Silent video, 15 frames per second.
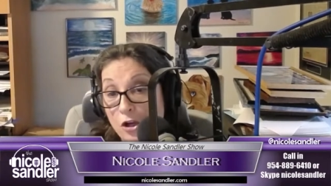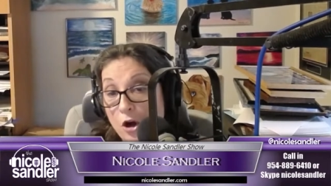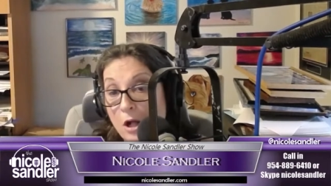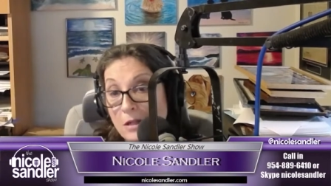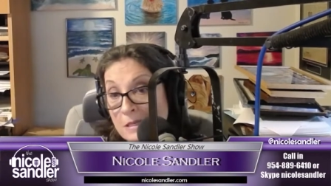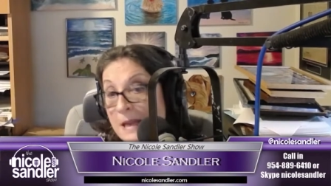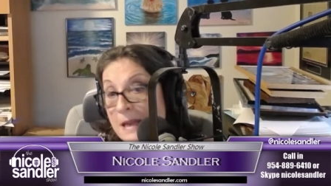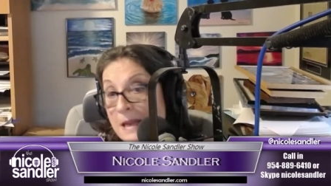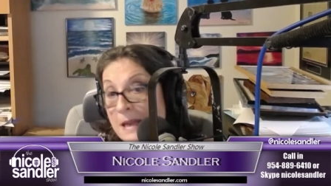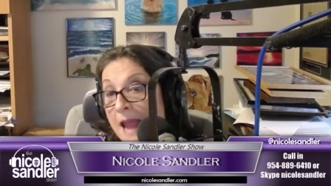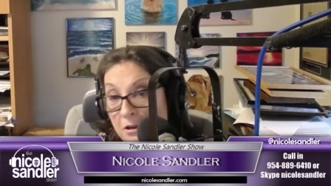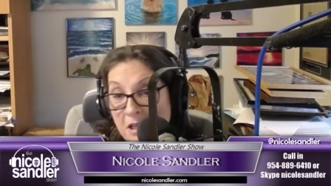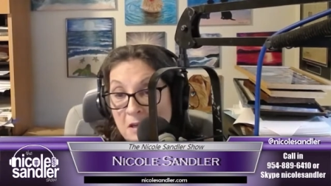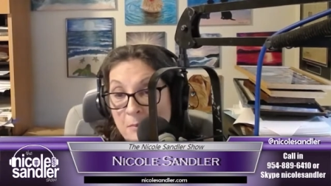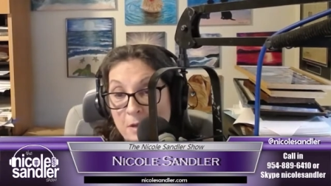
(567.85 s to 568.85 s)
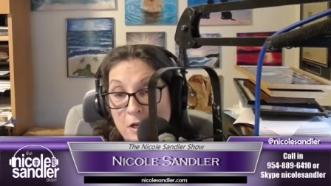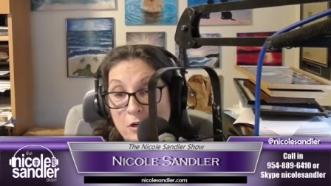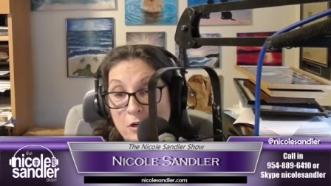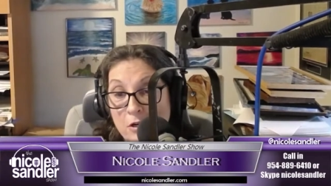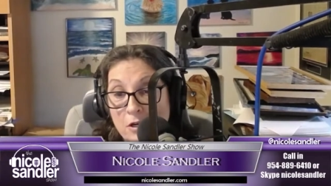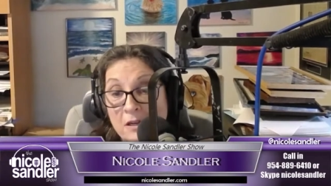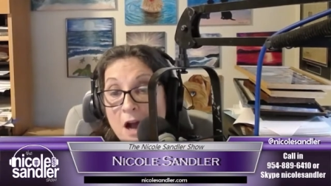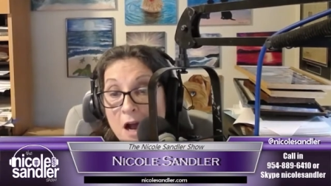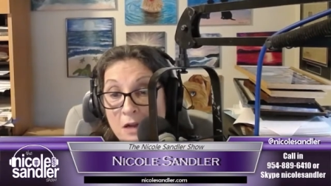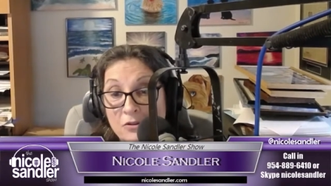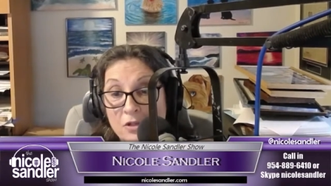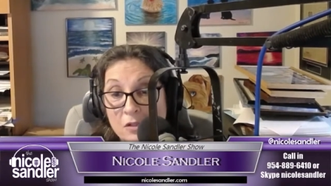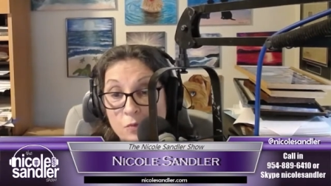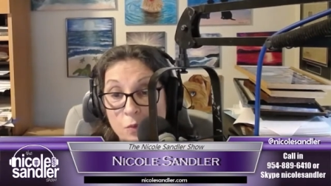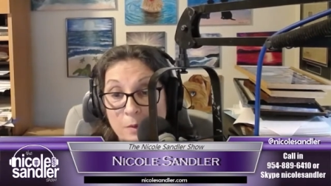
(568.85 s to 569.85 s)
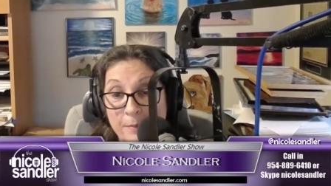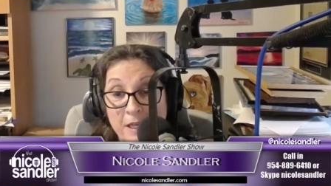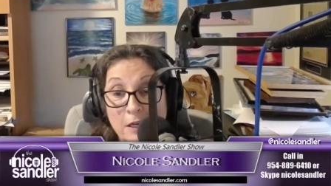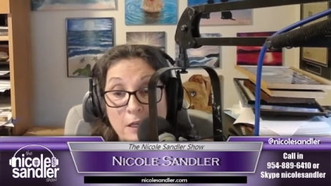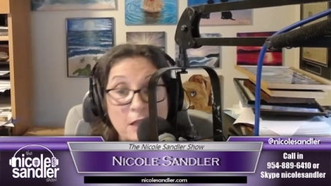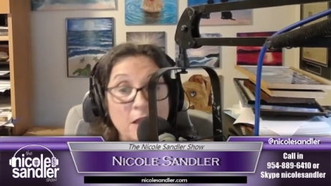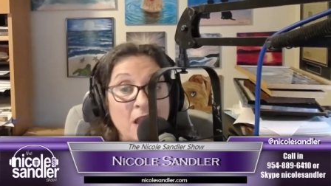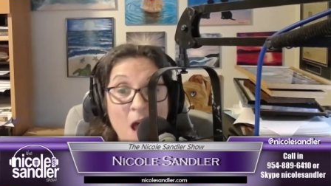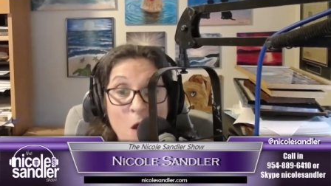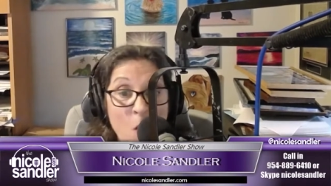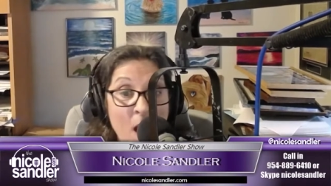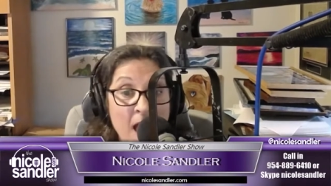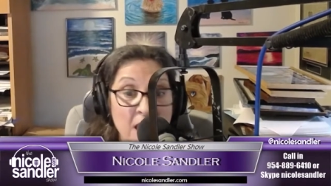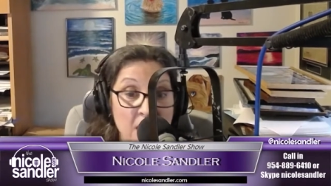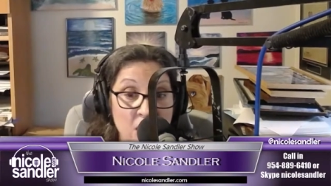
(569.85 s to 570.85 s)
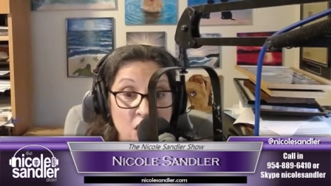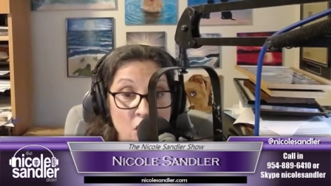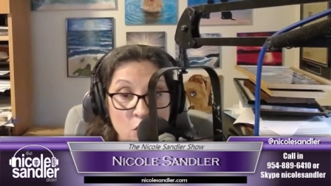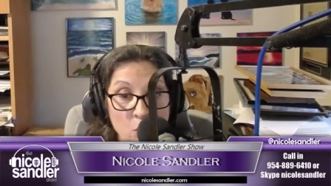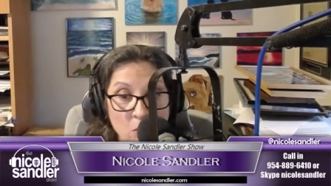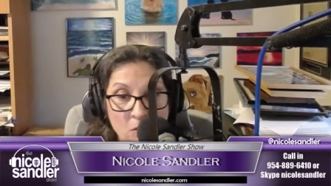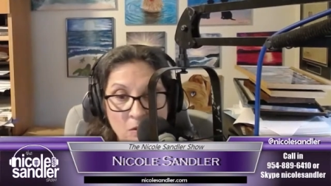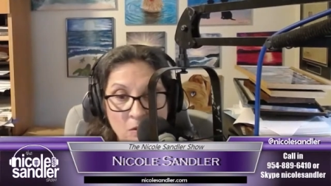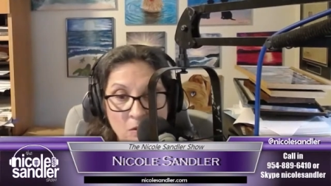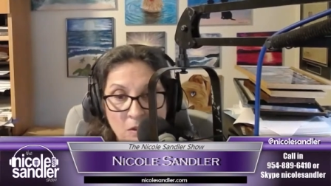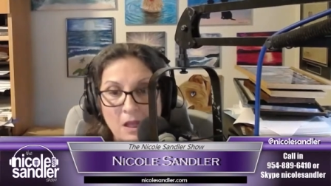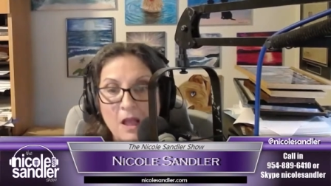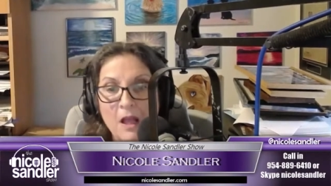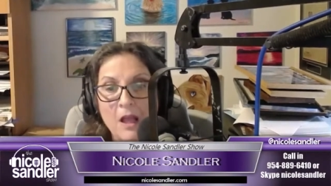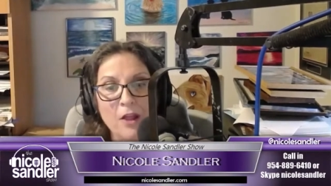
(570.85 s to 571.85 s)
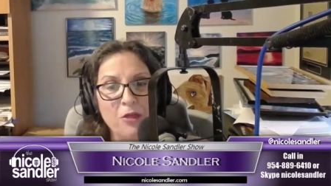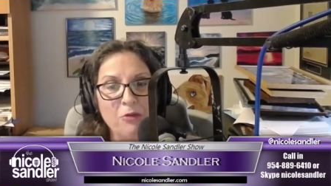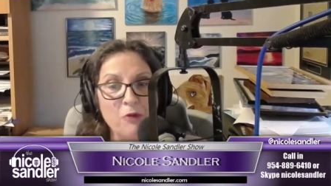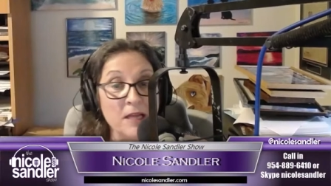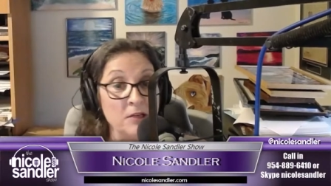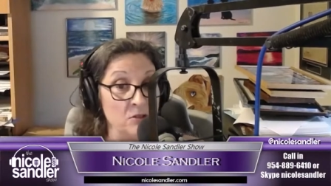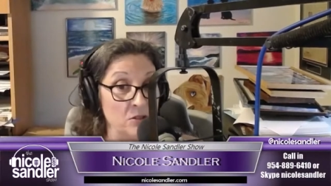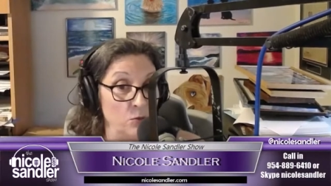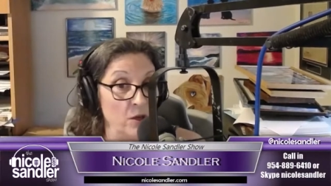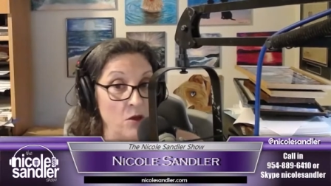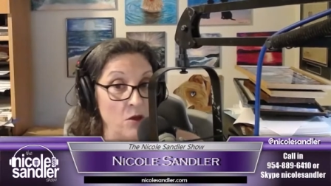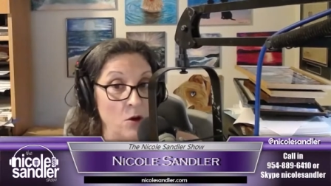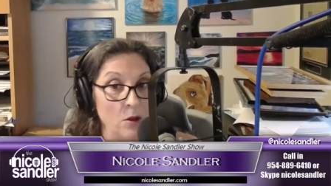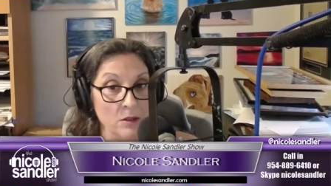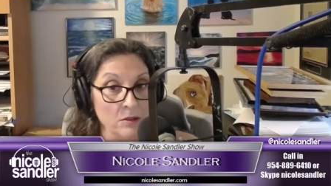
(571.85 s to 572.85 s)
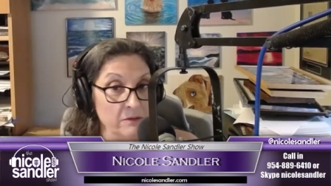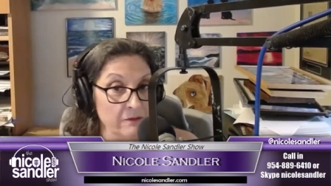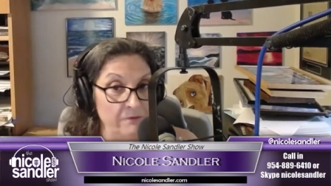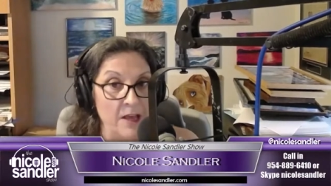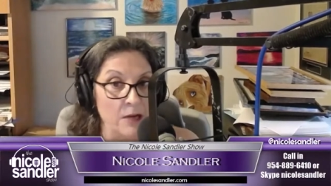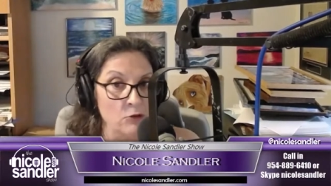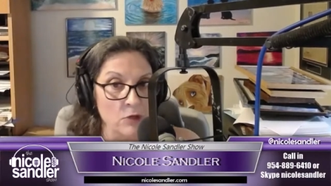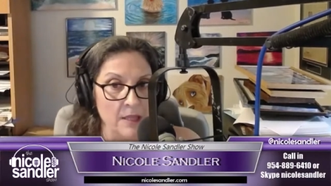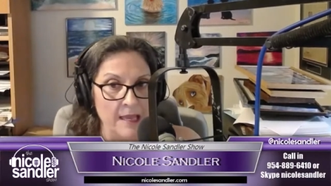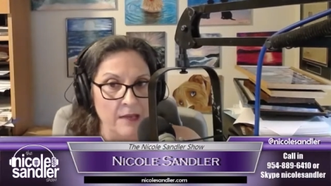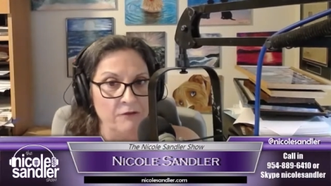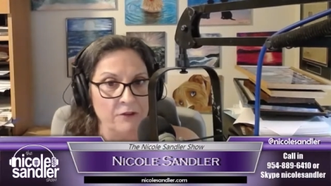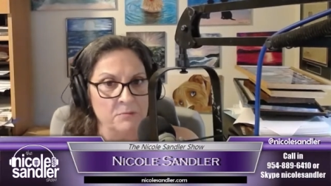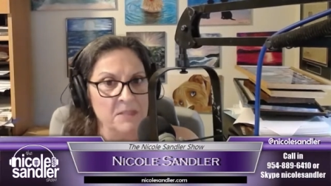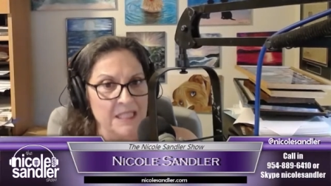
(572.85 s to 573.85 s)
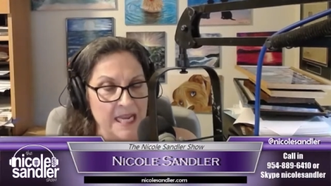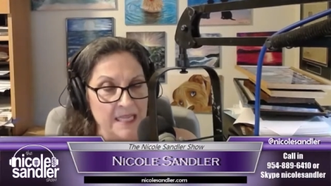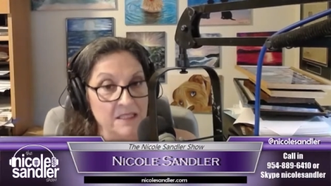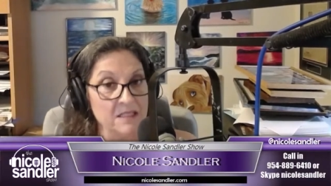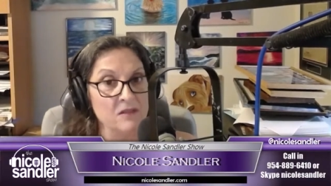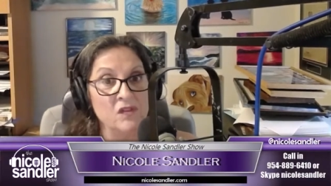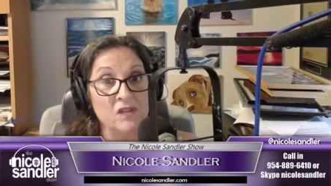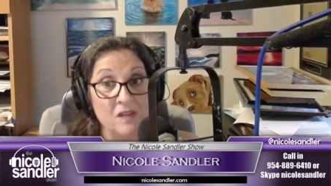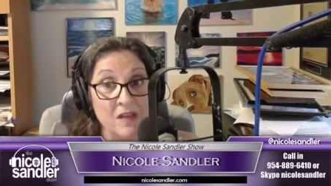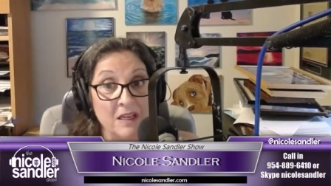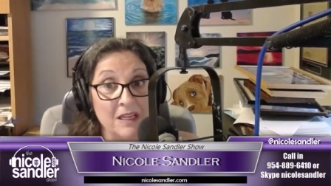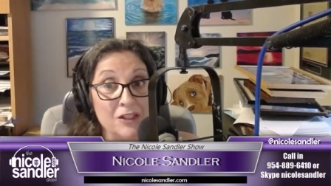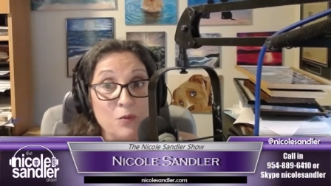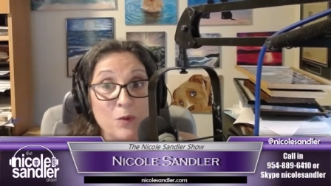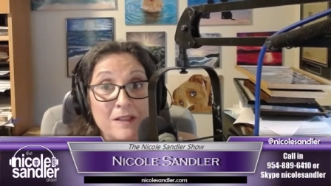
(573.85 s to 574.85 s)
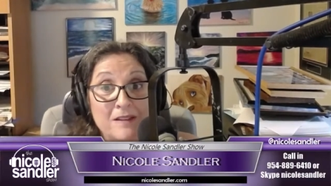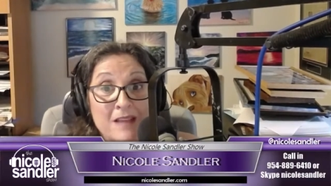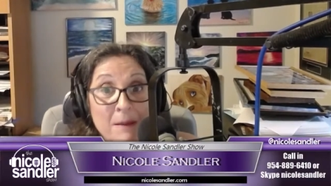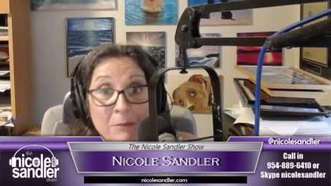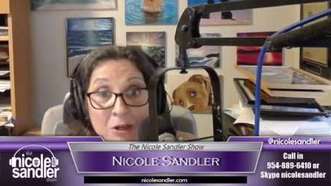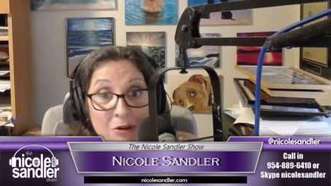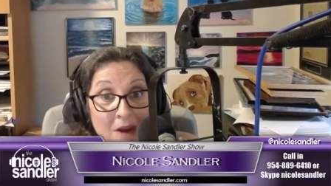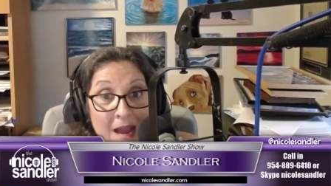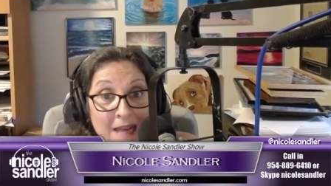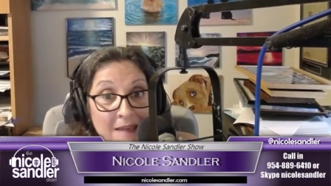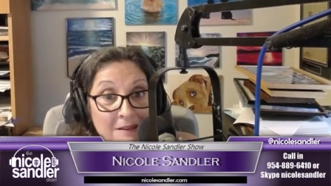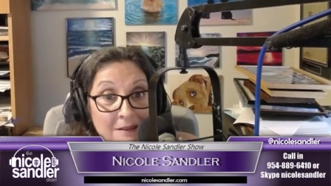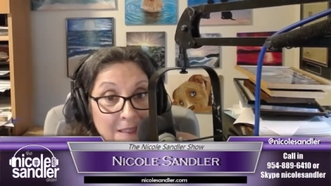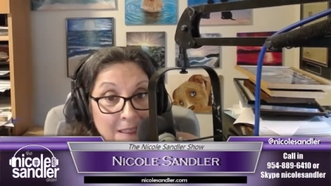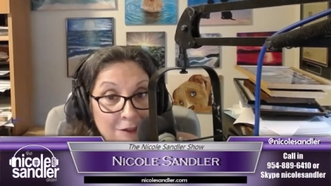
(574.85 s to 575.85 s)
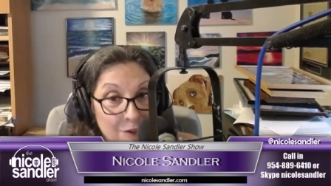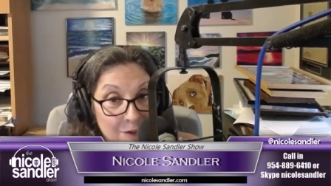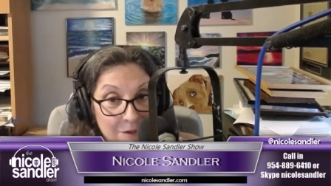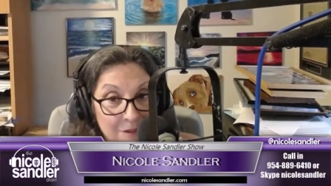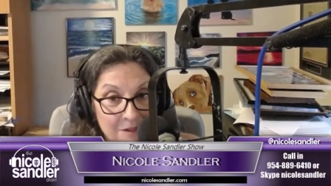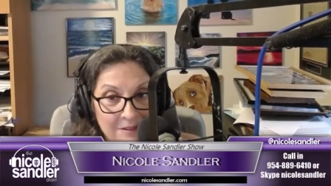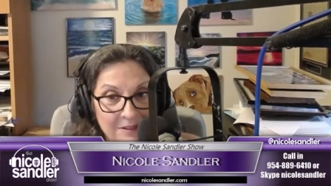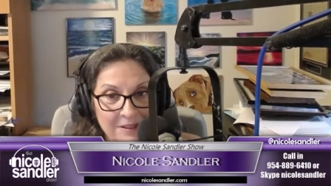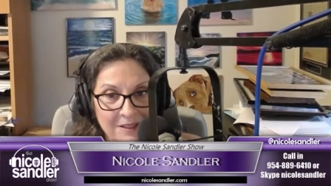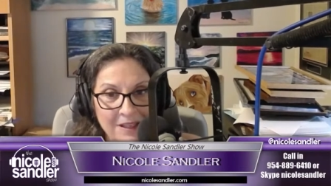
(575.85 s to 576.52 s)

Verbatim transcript: called an African American congresswoman low IQ, threatened to withhold federal aid from states and cities with Democratic leaders,